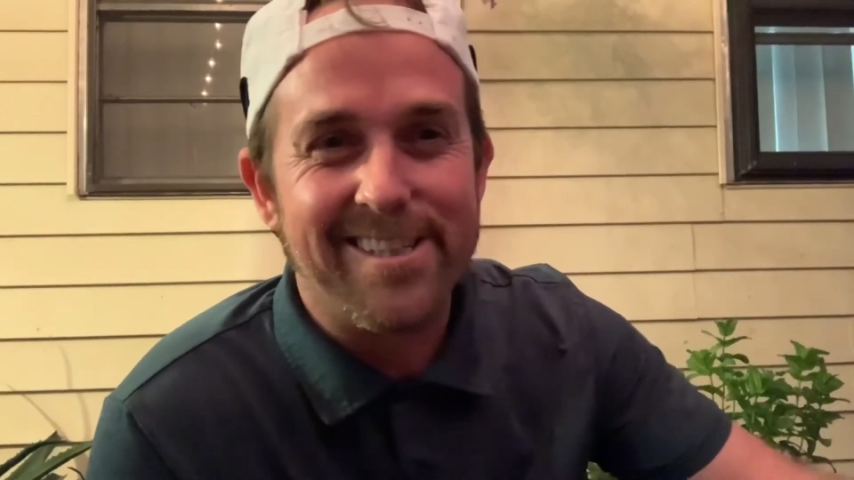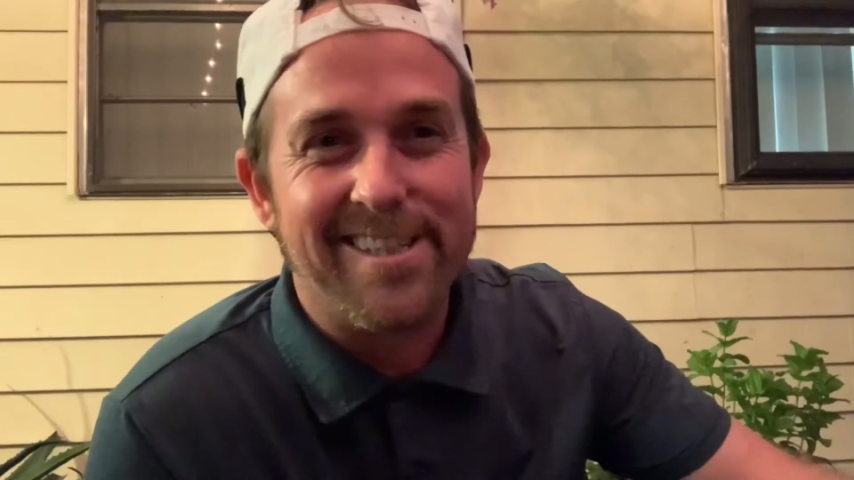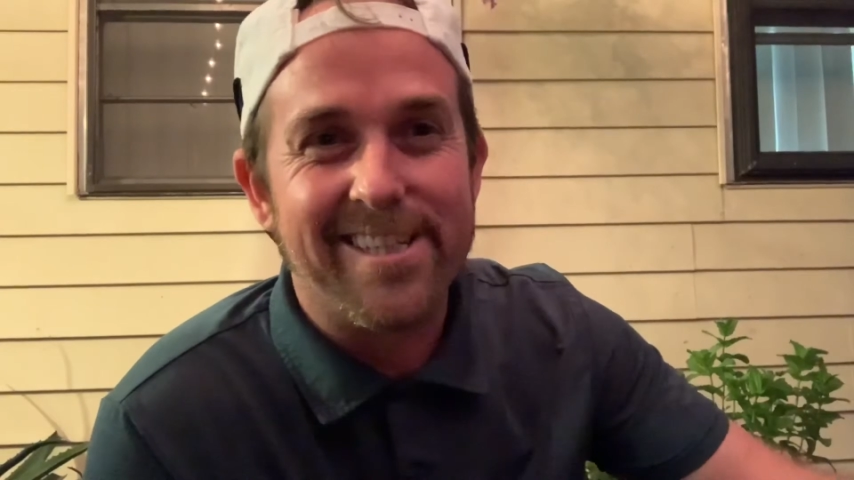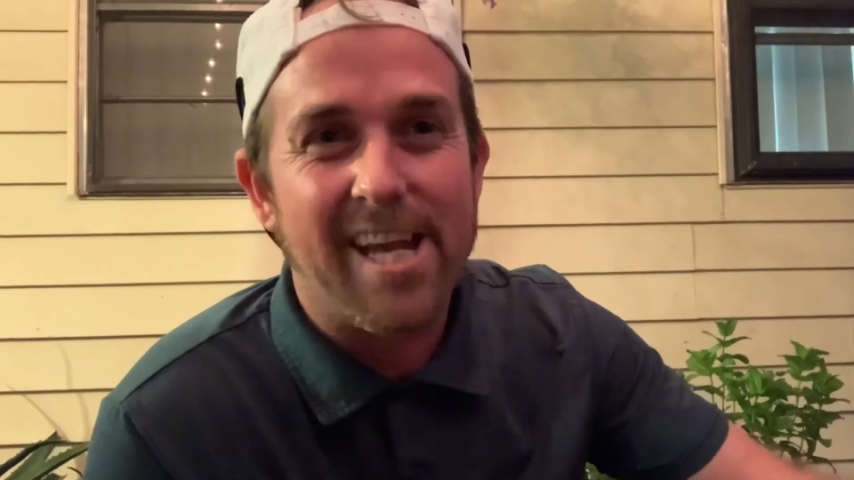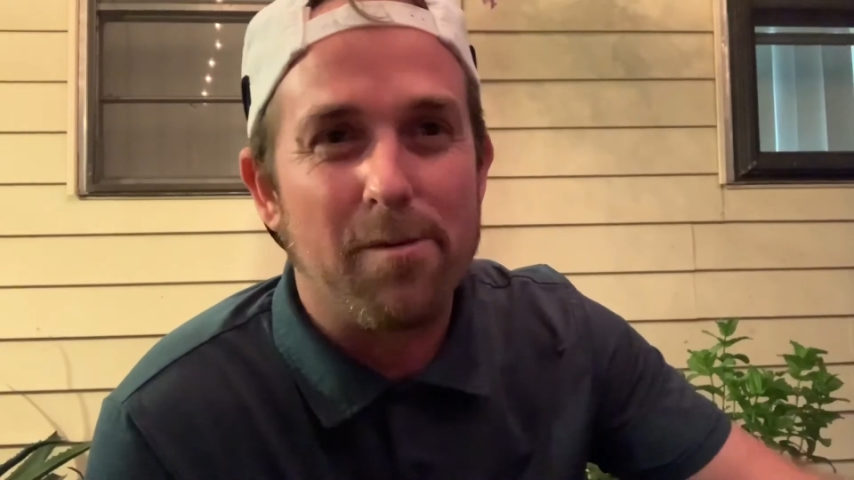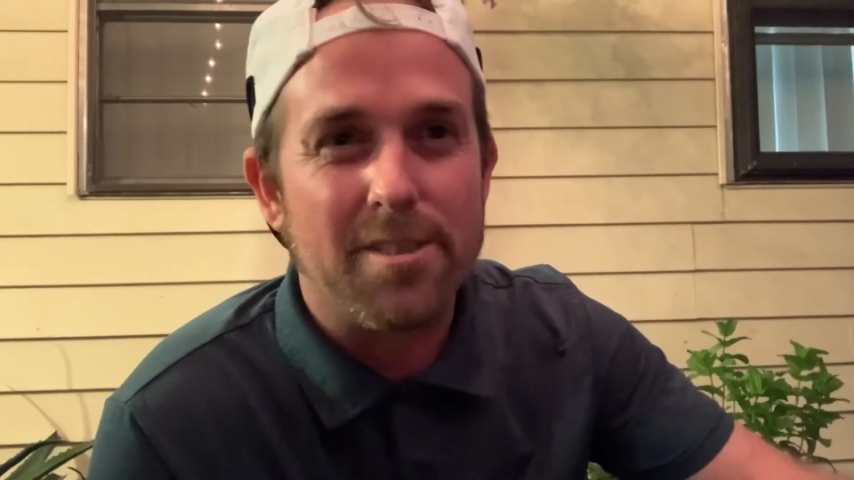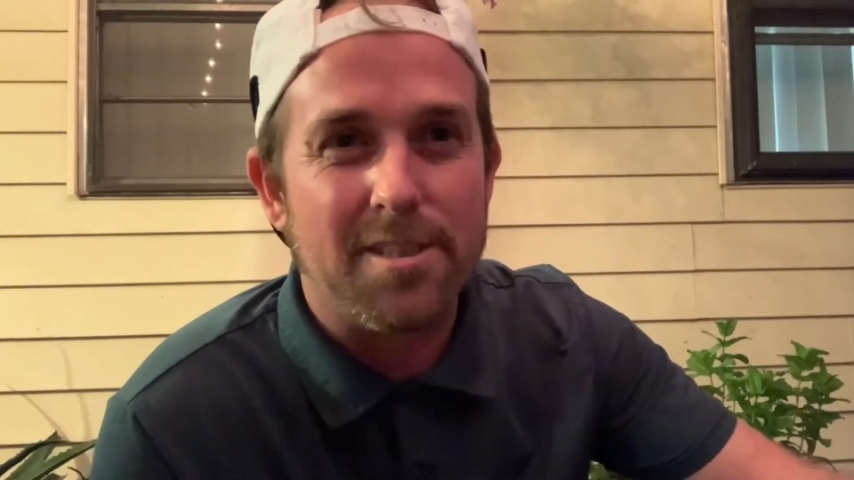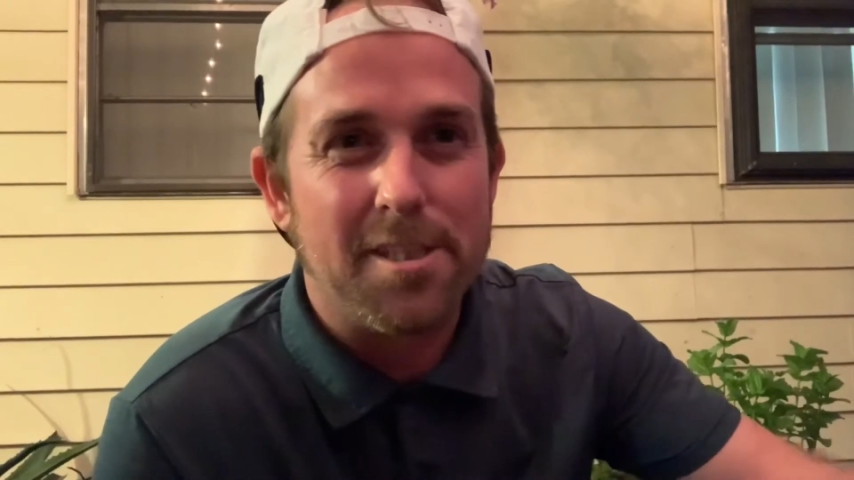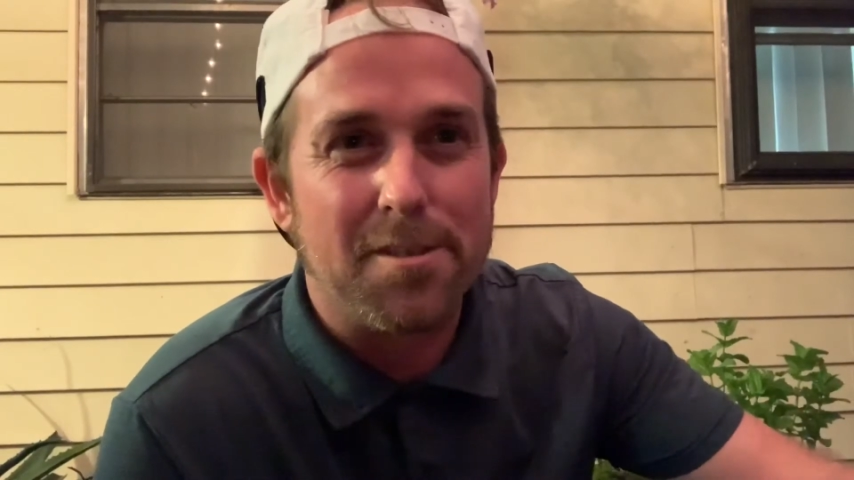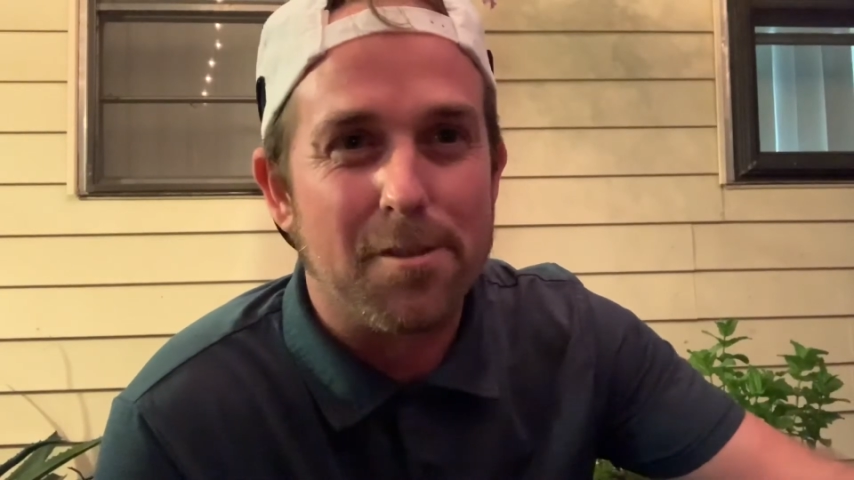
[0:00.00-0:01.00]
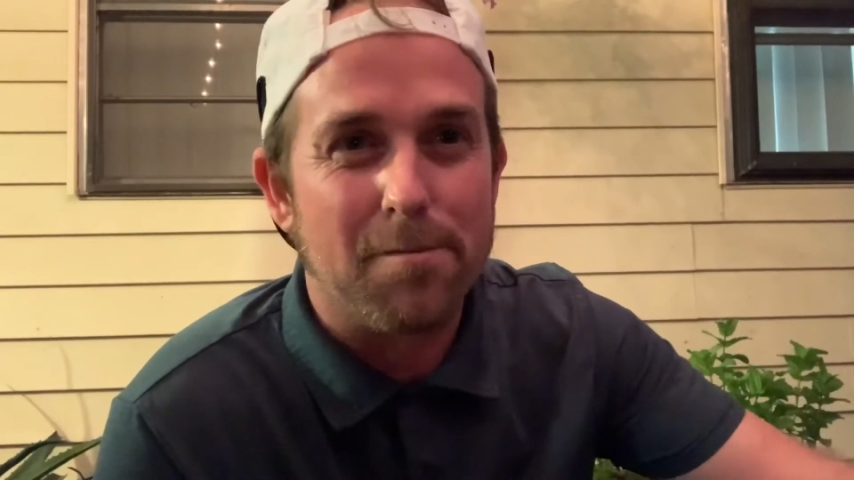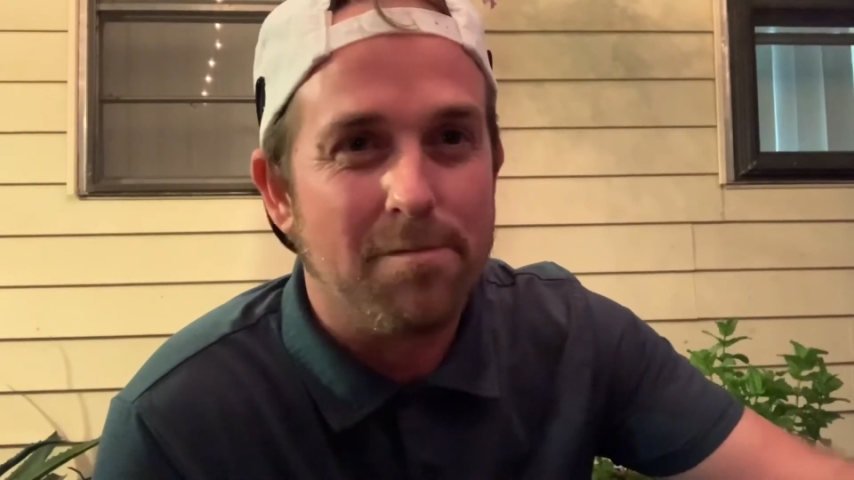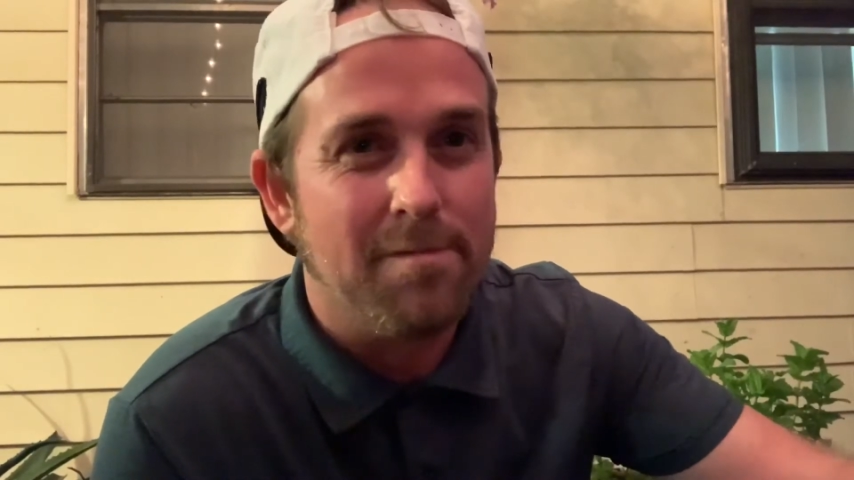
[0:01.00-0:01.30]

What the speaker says: I can't wait to see you soon.